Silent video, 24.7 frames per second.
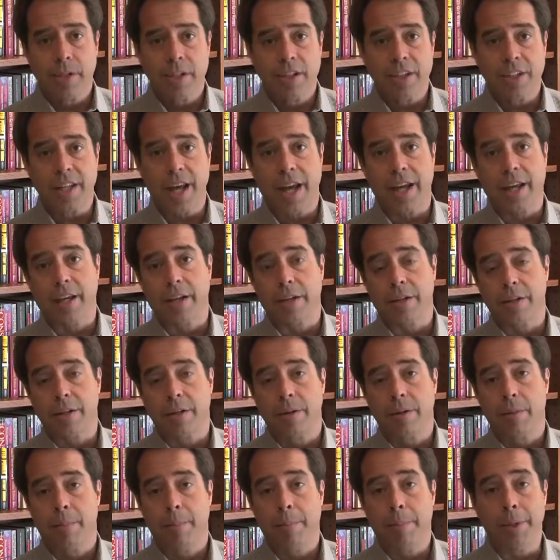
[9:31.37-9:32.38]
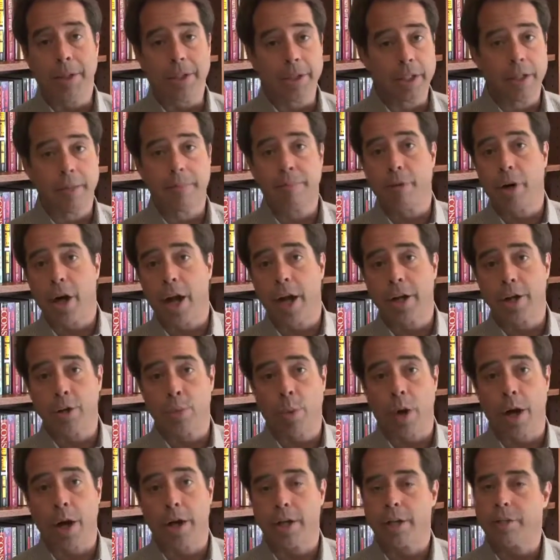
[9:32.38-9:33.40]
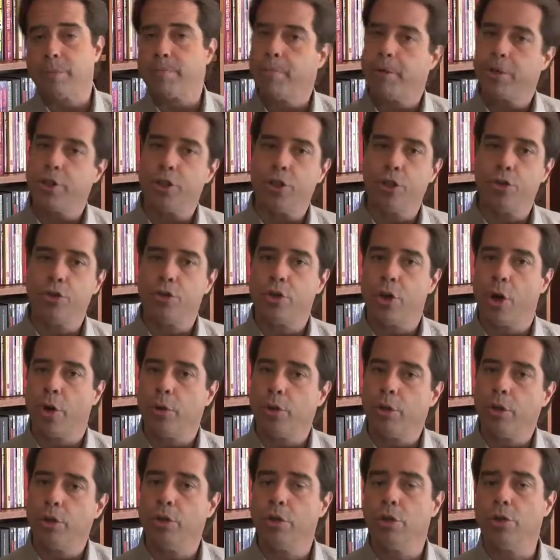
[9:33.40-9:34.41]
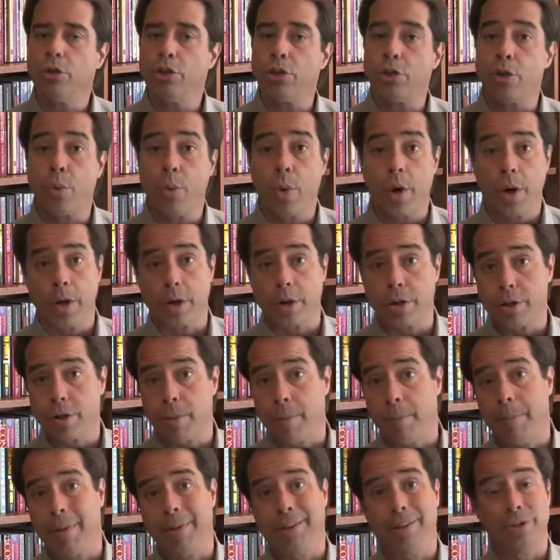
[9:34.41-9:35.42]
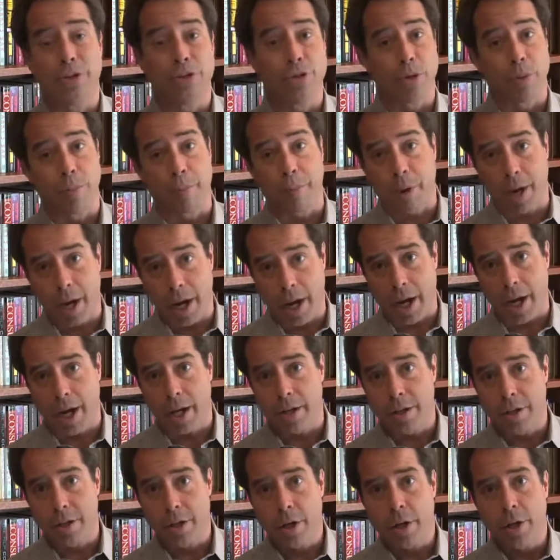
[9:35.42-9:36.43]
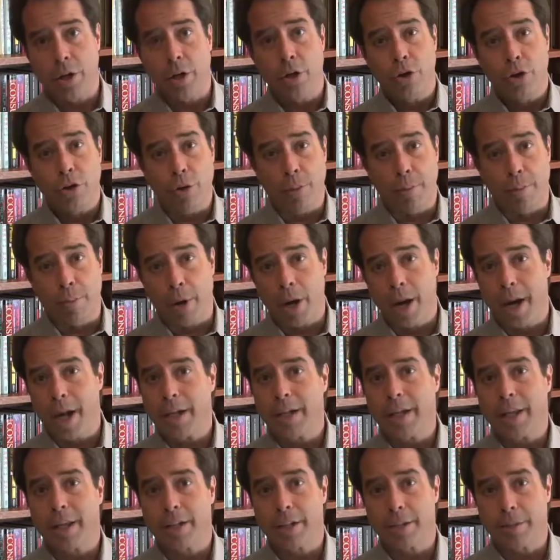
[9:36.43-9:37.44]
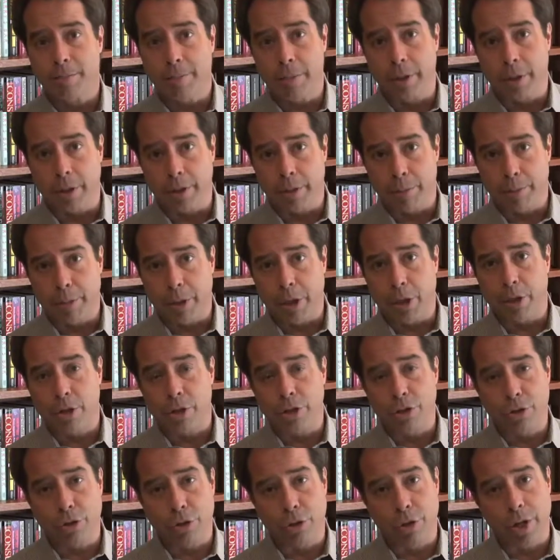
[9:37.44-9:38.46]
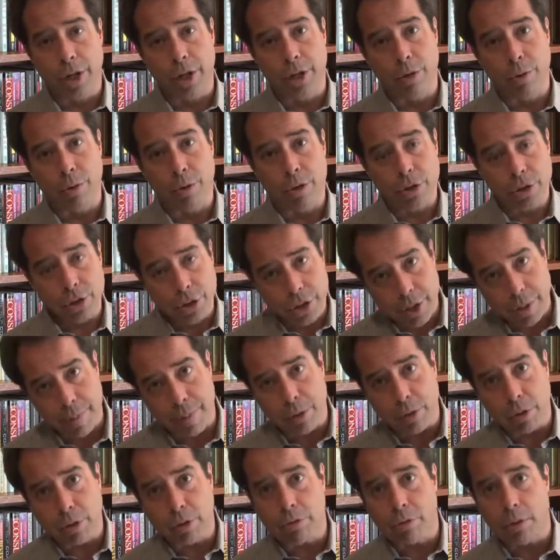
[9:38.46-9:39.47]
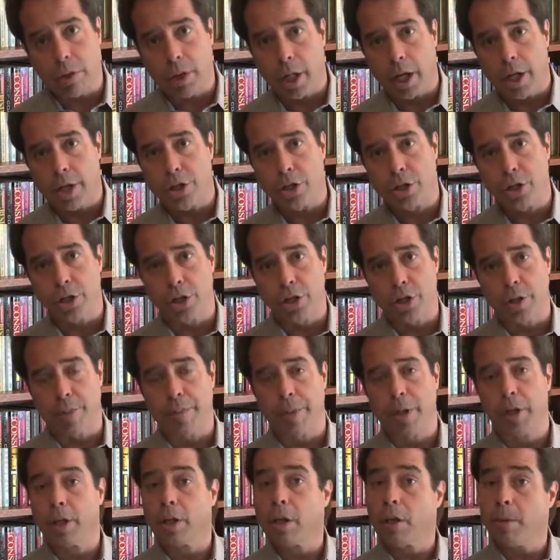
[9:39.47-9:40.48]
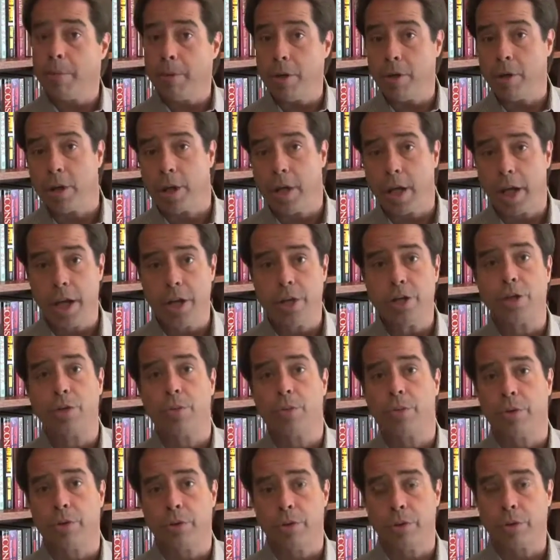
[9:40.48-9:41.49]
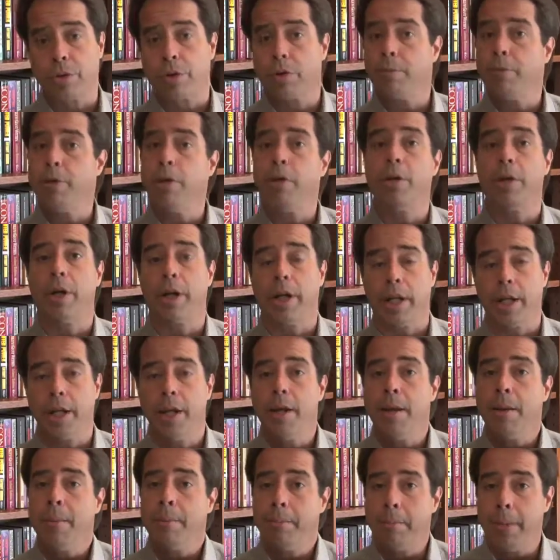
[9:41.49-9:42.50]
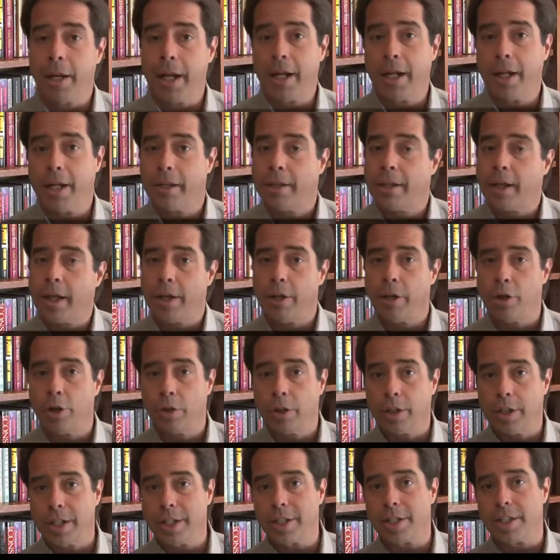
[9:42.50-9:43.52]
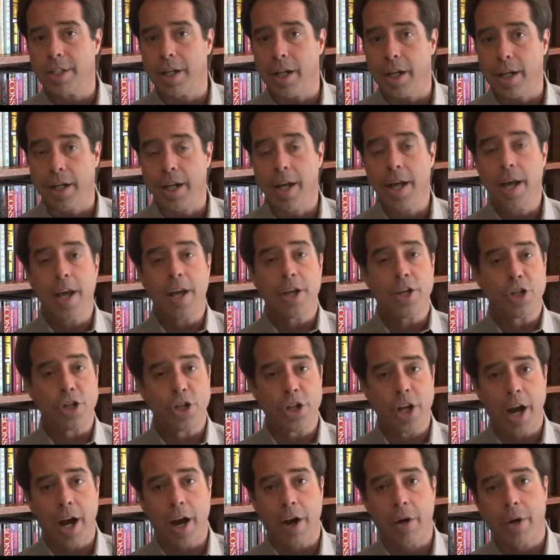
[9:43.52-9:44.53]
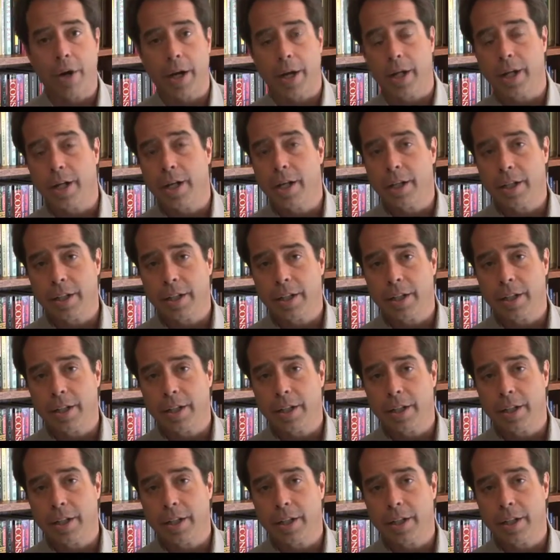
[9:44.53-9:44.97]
Second, building brand awareness. But you don't use Twitter to build your brand. Your brand gets built because you're in a reciprocal relationship, in a communication with your community, meaning that you're listening, sharing,